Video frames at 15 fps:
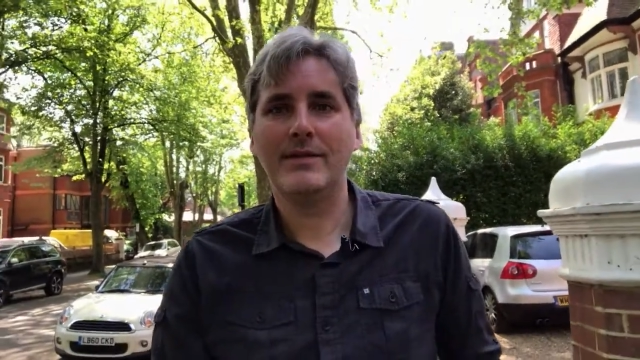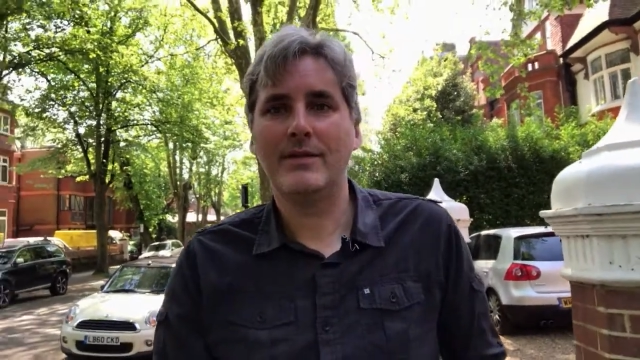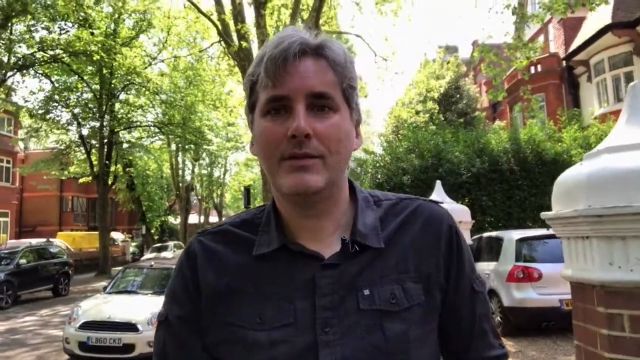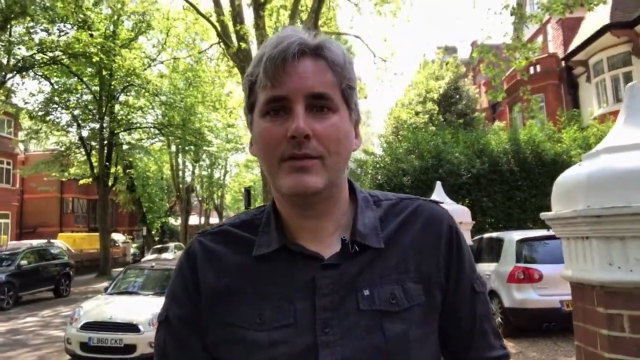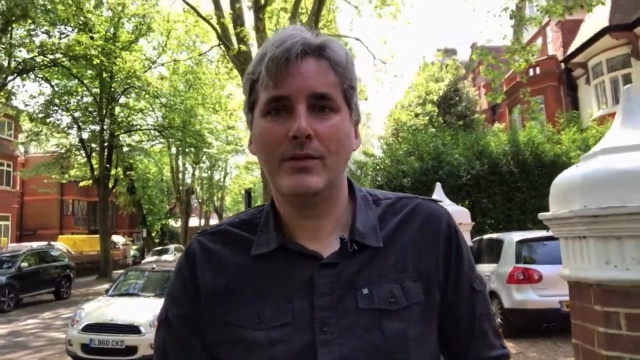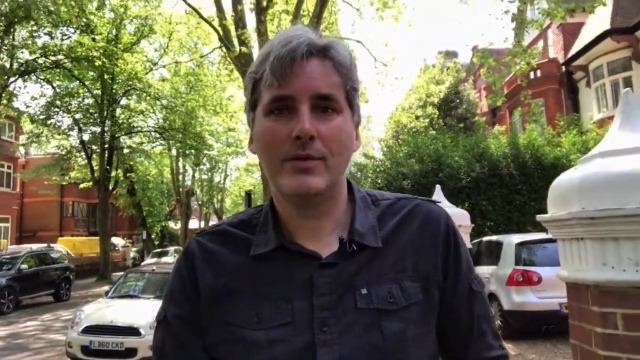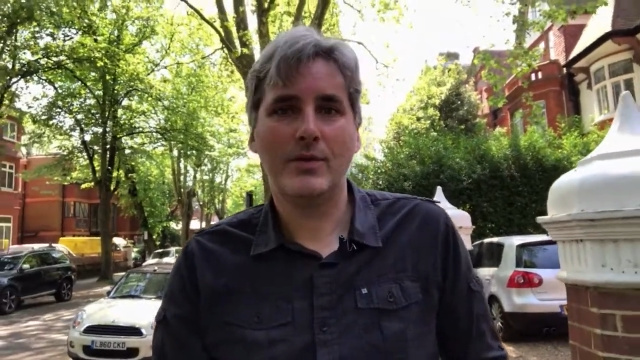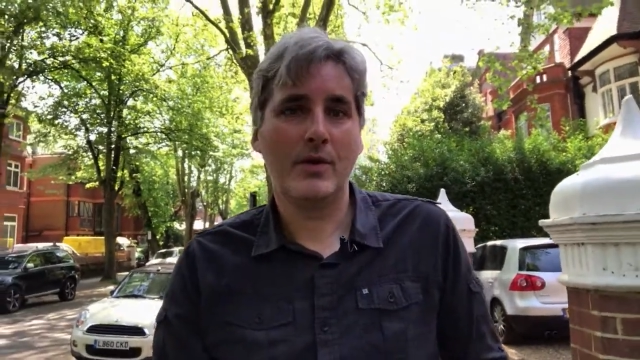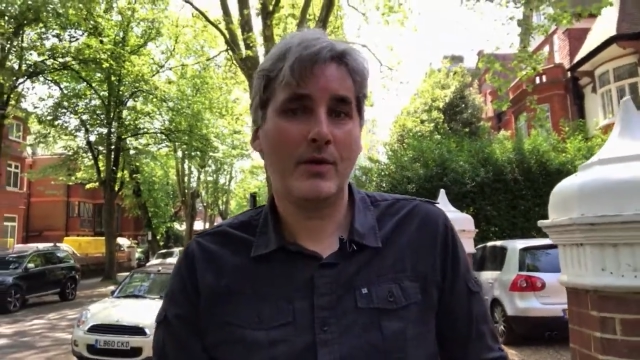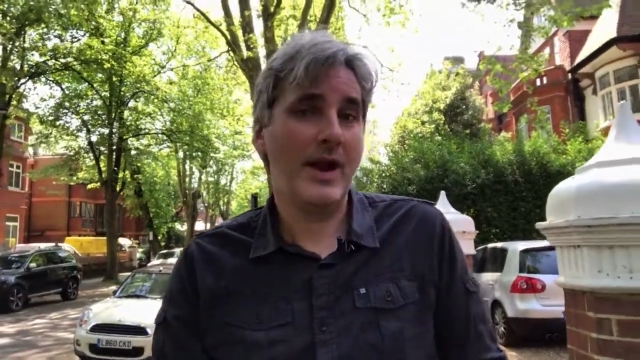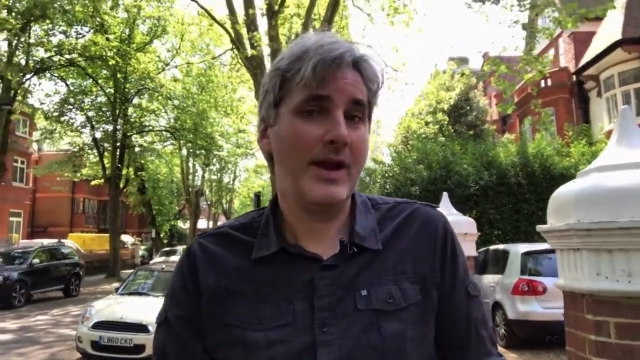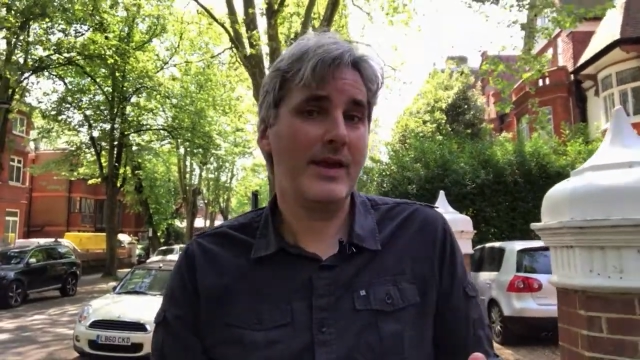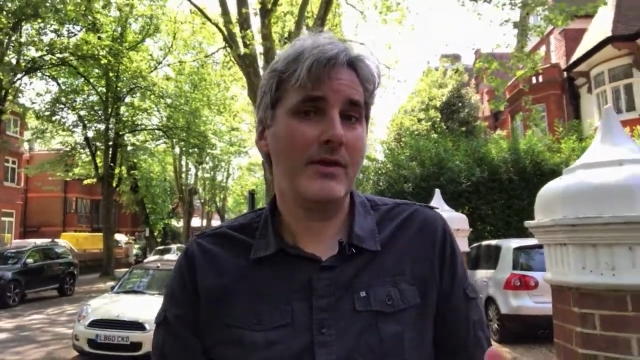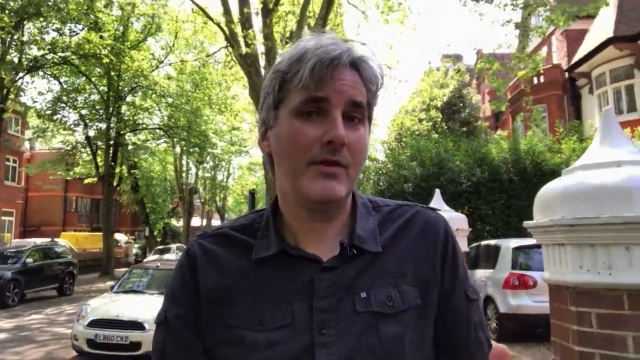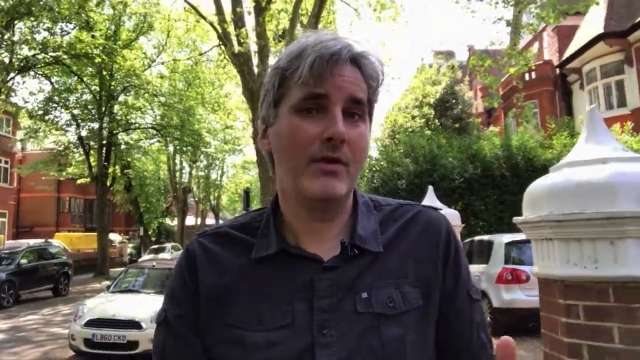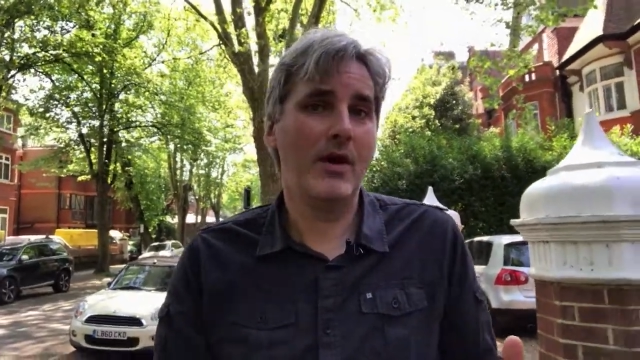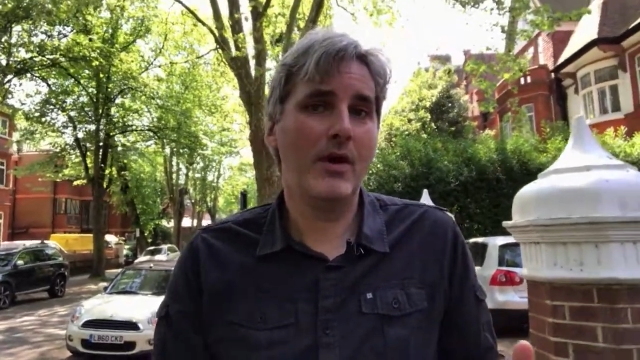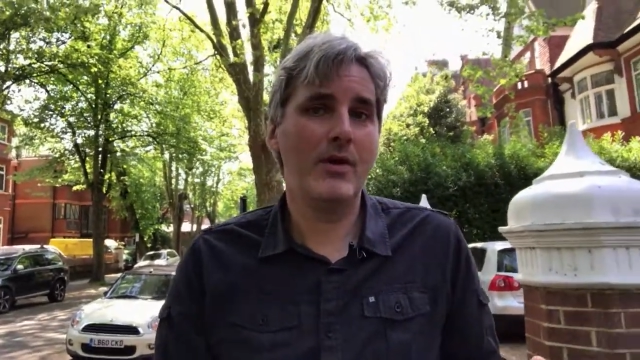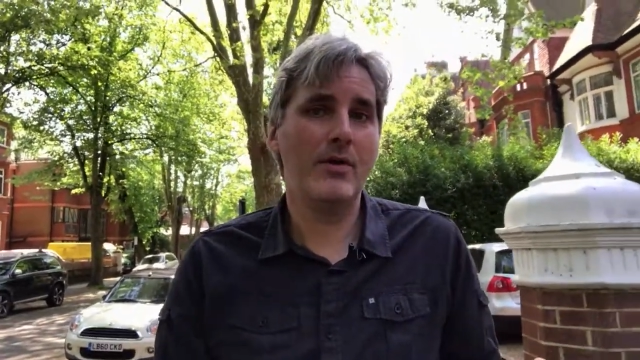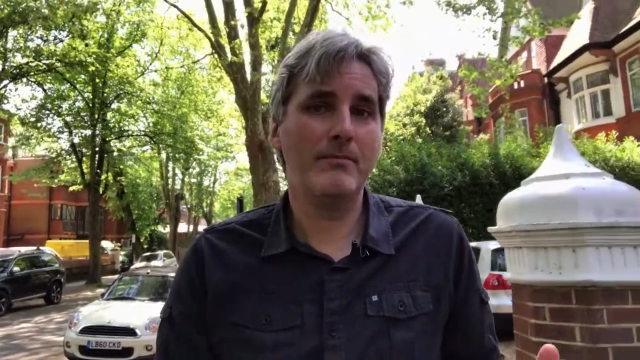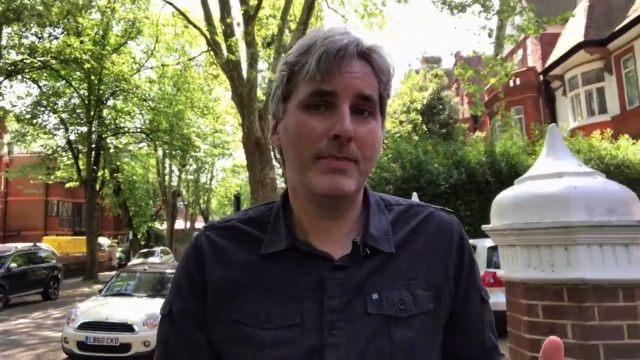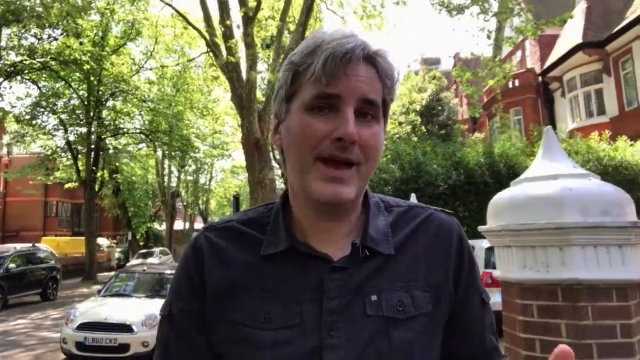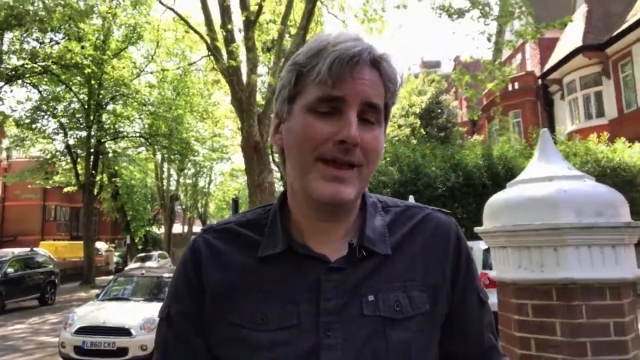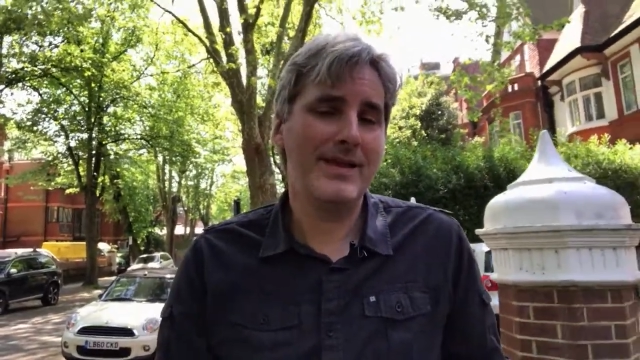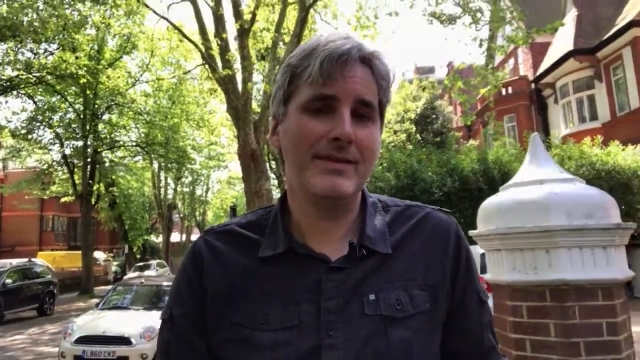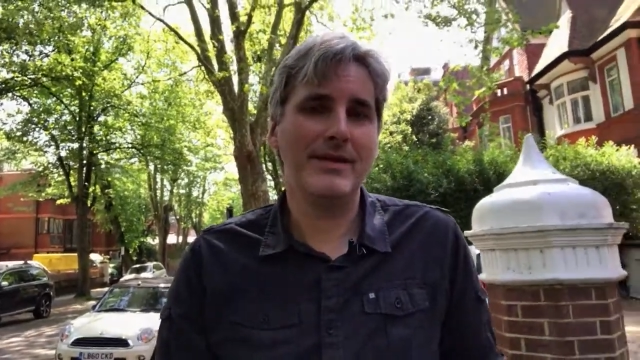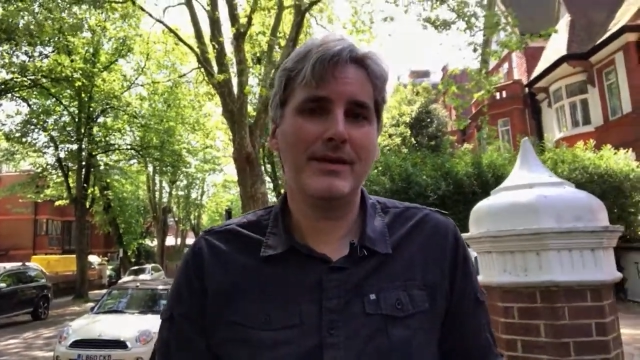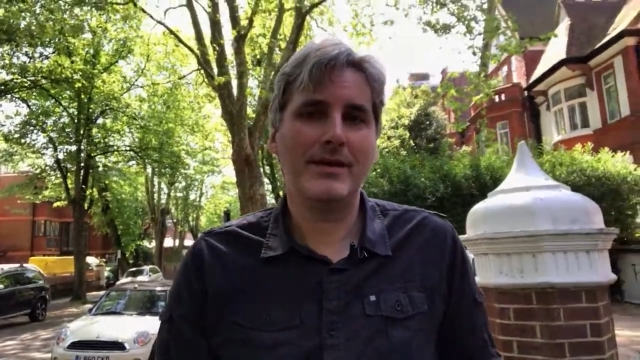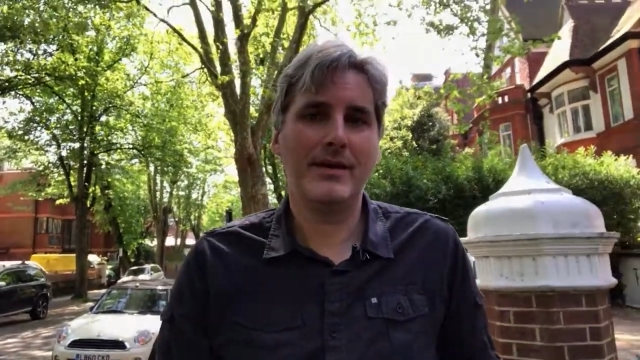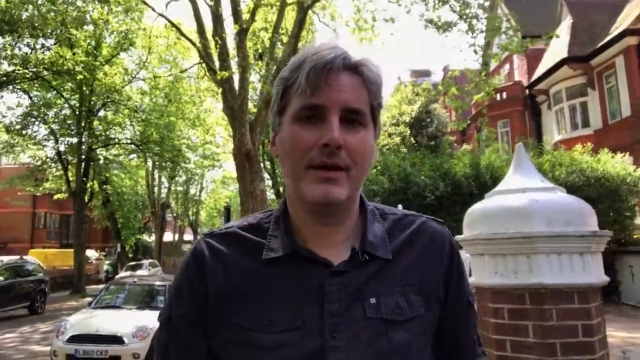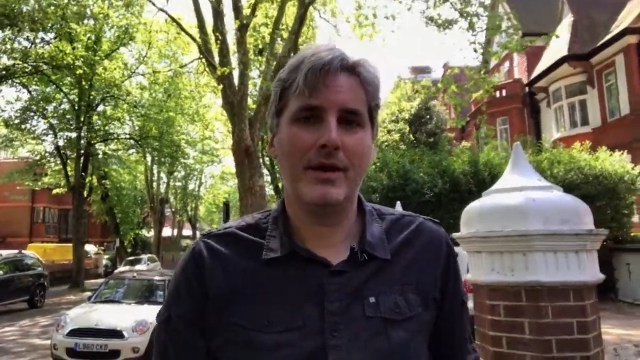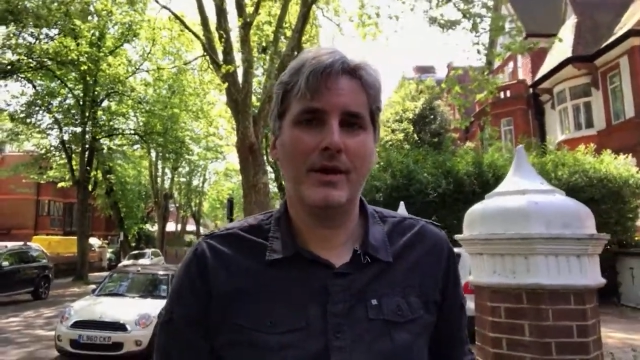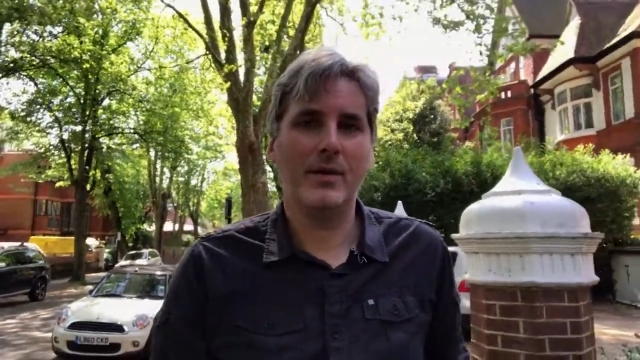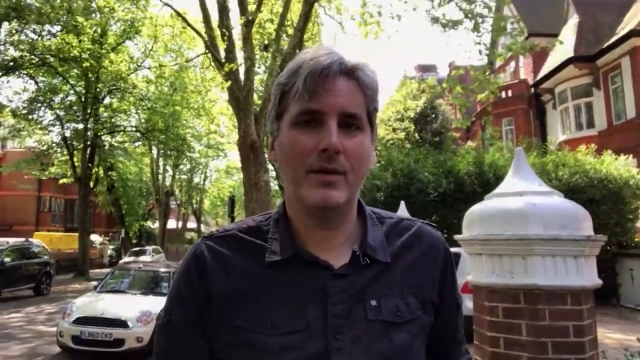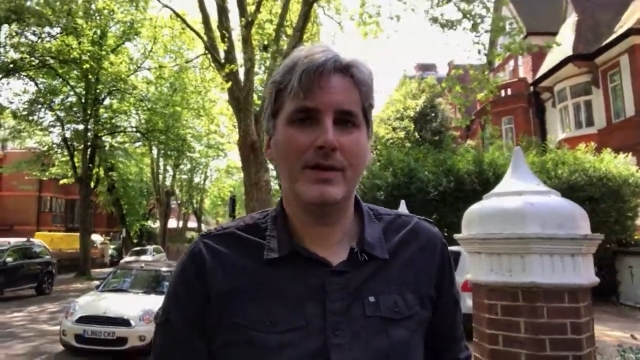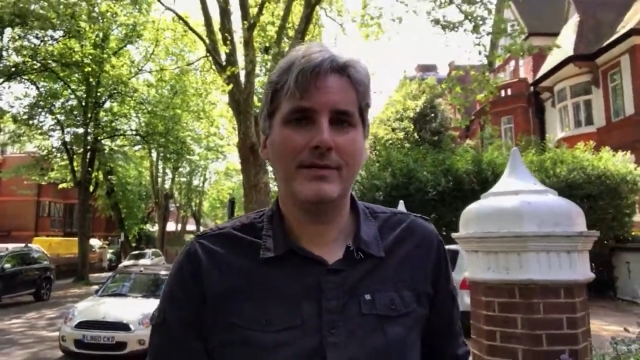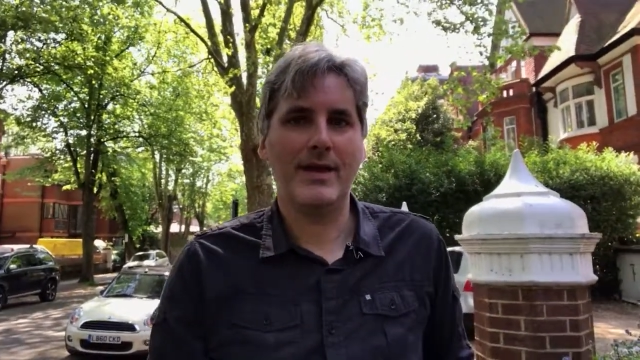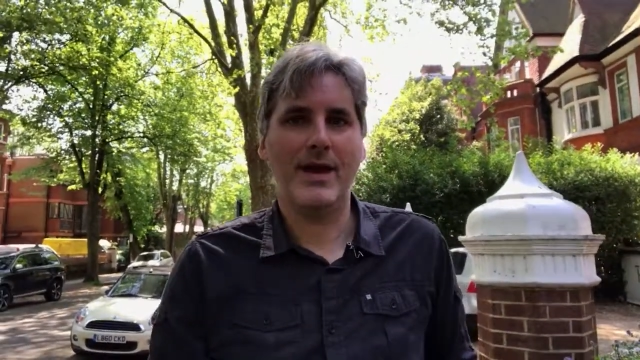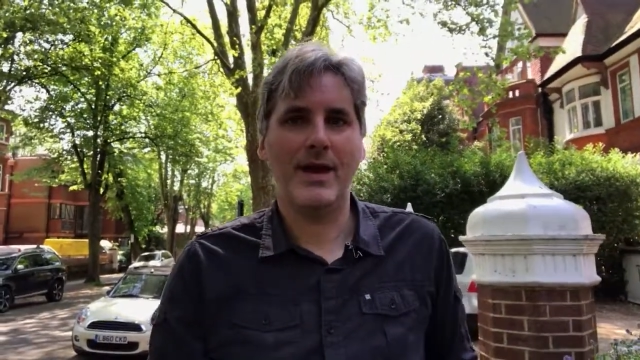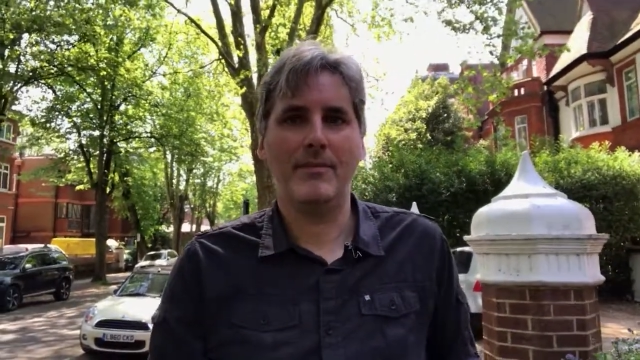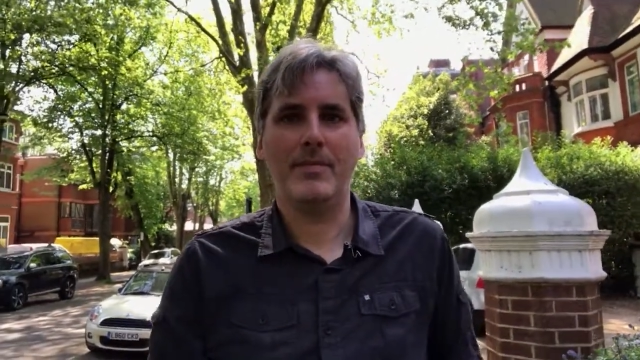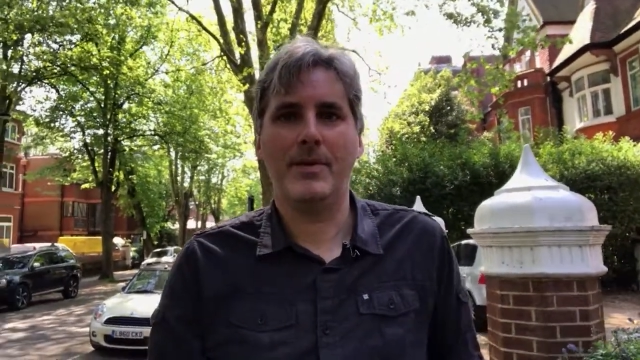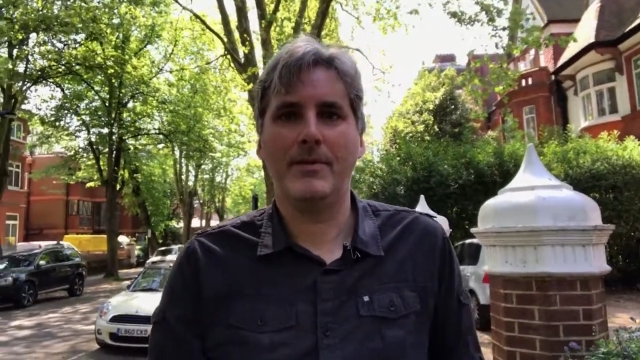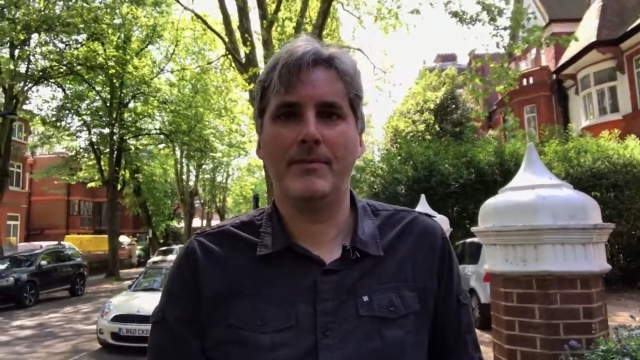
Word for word: to creating your own basic iOS app.